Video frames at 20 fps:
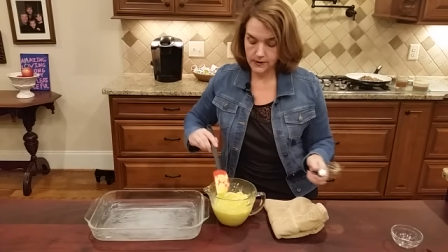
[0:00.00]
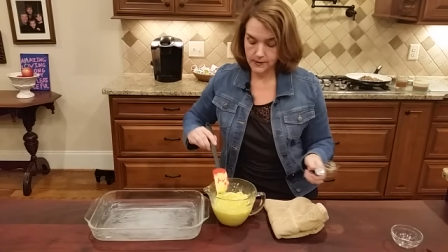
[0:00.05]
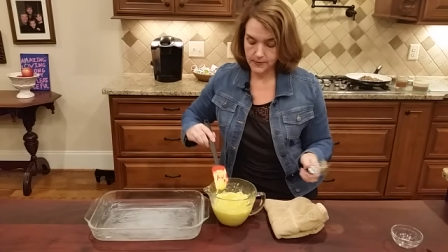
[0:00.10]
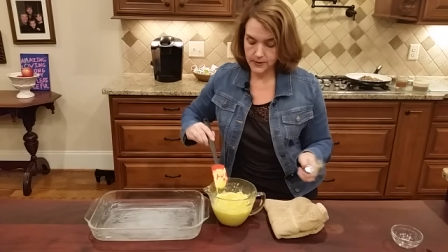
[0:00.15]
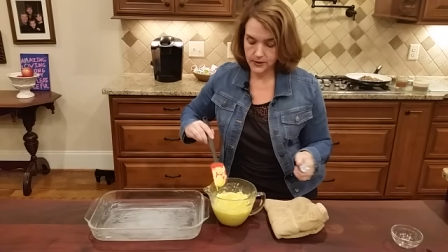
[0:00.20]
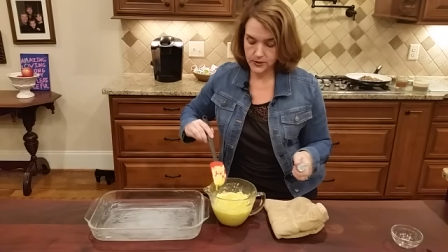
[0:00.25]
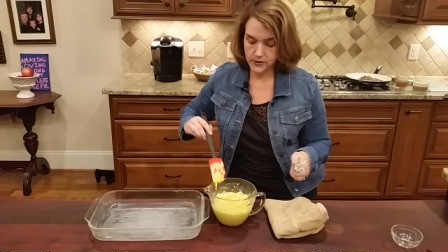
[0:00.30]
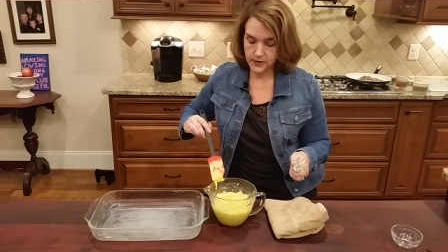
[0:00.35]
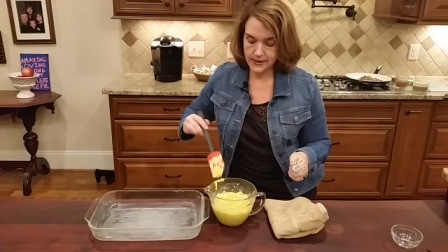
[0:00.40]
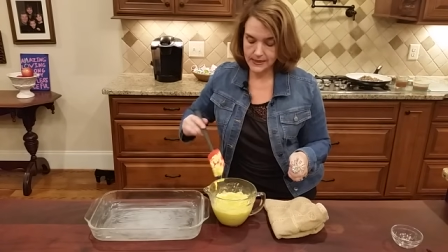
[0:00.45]
I'm
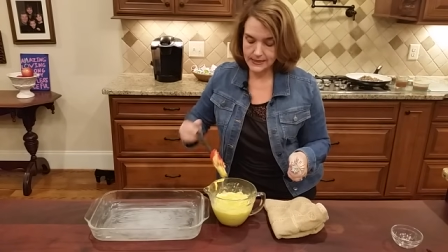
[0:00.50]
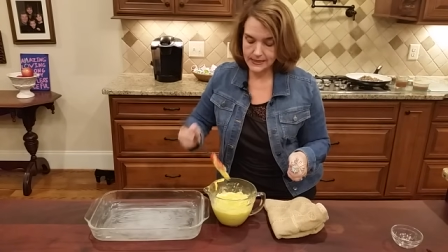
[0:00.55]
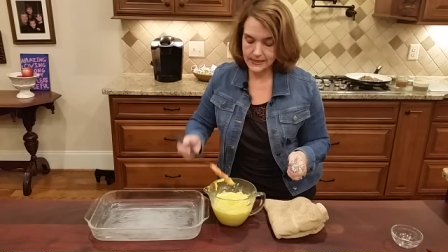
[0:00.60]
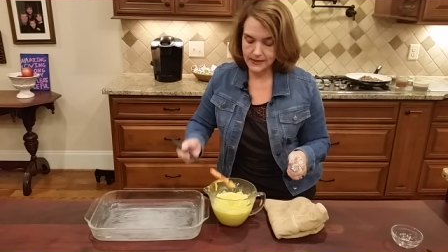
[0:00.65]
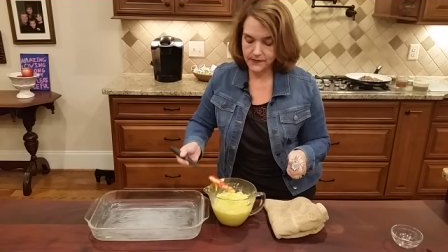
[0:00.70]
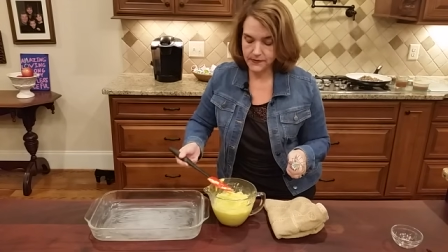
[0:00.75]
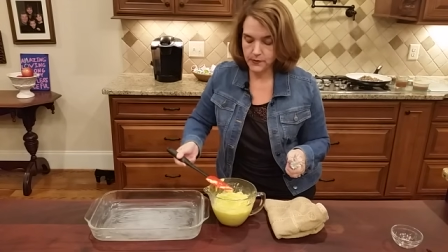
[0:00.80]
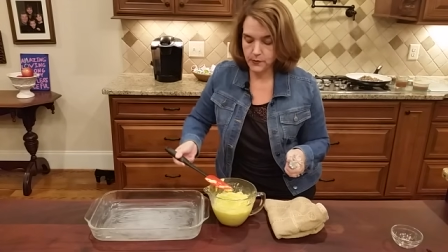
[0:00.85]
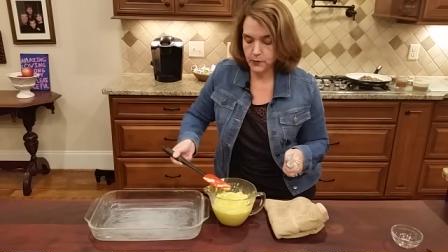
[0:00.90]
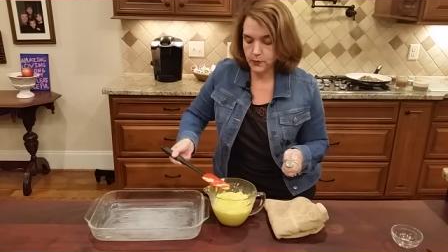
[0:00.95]
gonna try and
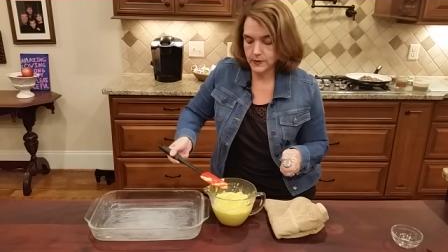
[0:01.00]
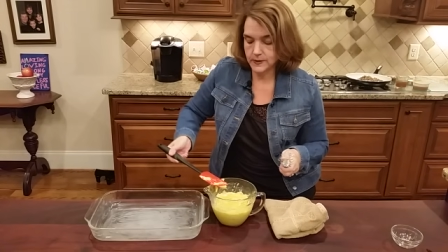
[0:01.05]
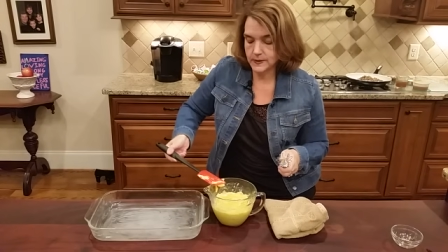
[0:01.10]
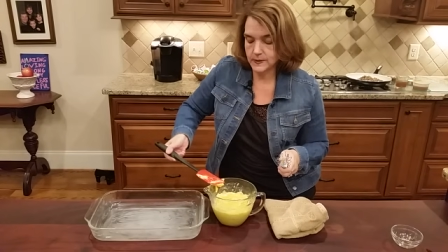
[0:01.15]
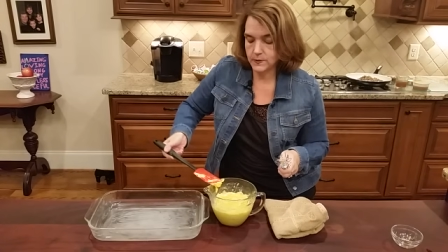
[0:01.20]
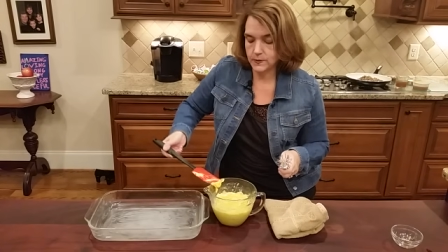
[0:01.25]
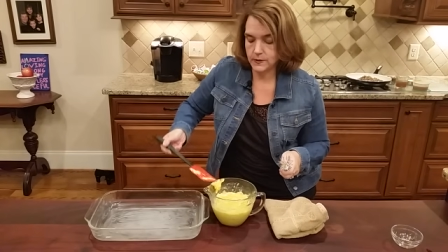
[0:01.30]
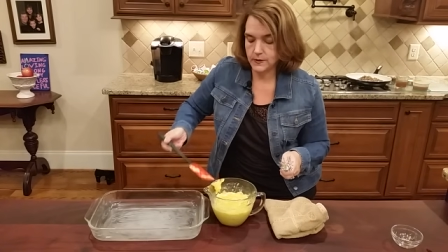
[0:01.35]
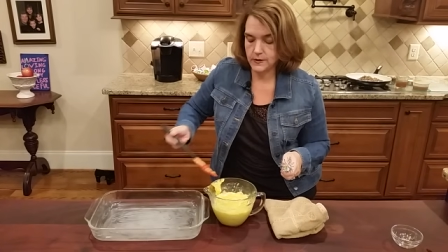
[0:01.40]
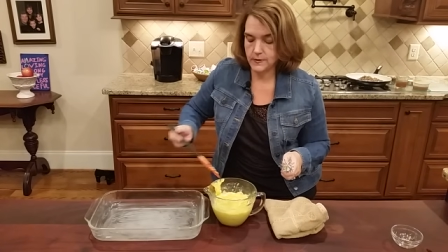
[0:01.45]
see if the
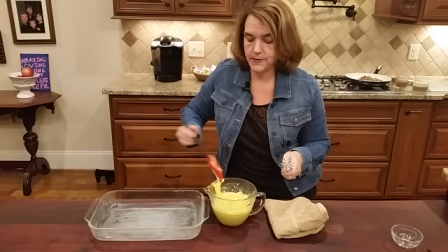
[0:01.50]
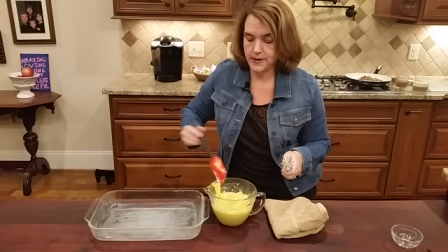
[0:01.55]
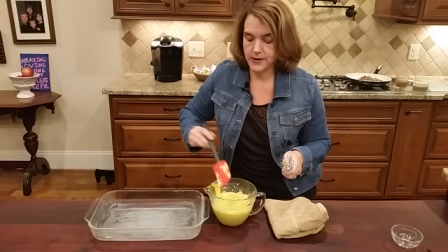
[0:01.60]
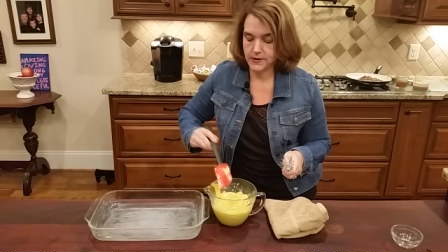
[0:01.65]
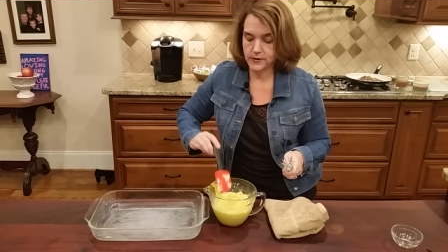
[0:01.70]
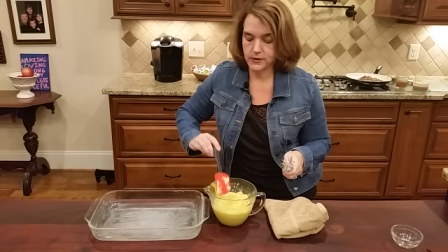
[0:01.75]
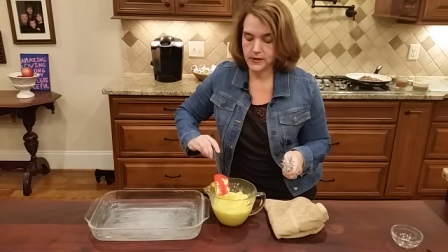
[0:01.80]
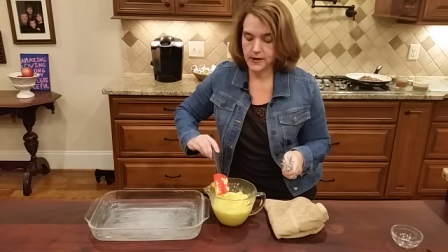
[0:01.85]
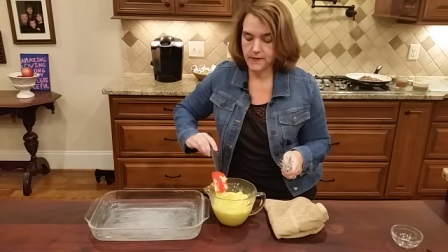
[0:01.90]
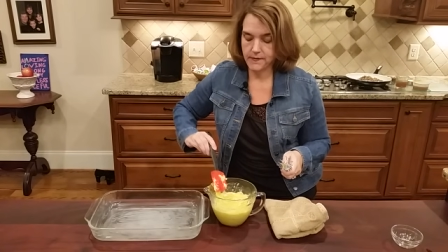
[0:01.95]
whisk will do a
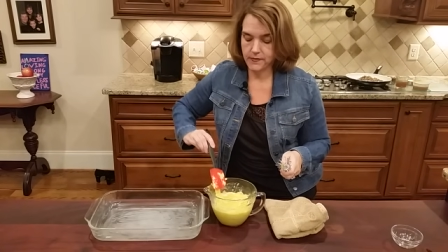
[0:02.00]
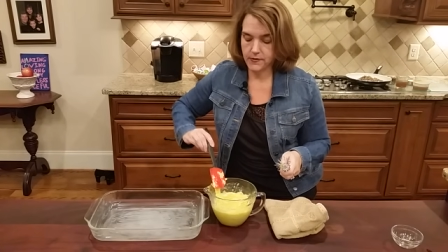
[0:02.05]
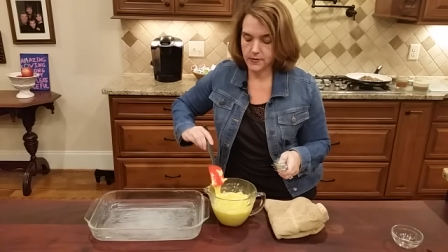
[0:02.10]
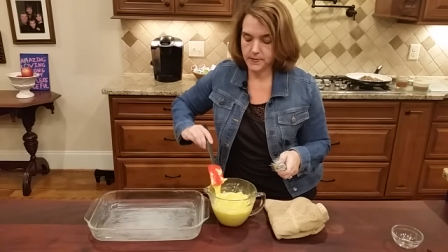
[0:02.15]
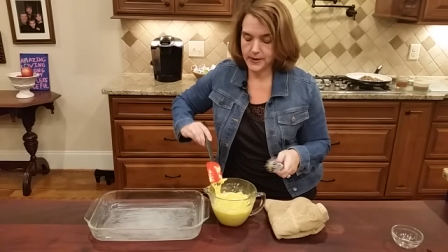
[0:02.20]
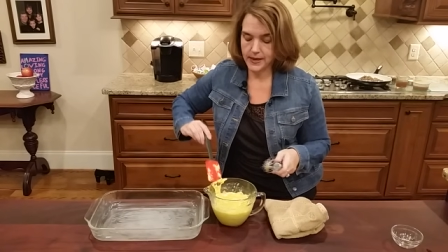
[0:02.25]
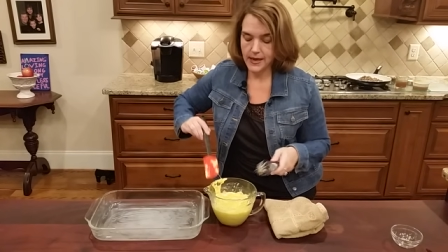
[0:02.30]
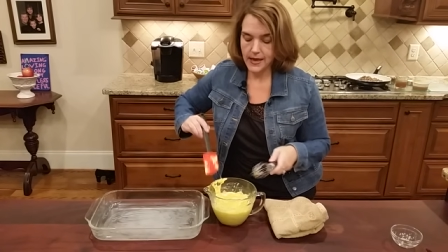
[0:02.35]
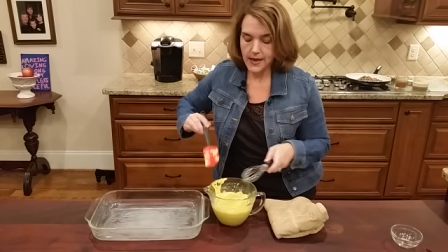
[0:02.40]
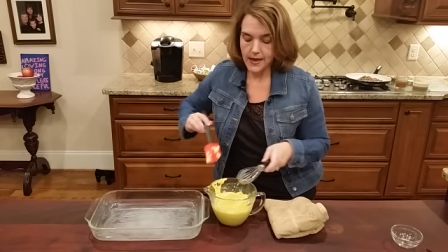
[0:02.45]
better job
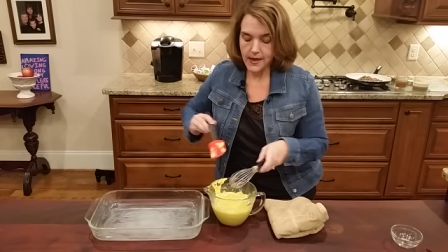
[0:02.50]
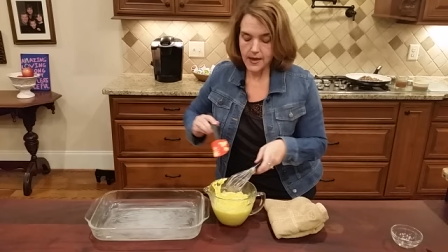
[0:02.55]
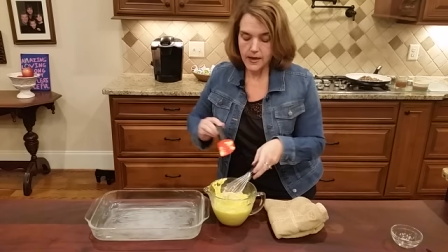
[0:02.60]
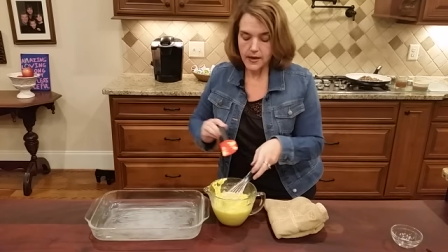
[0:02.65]
for me.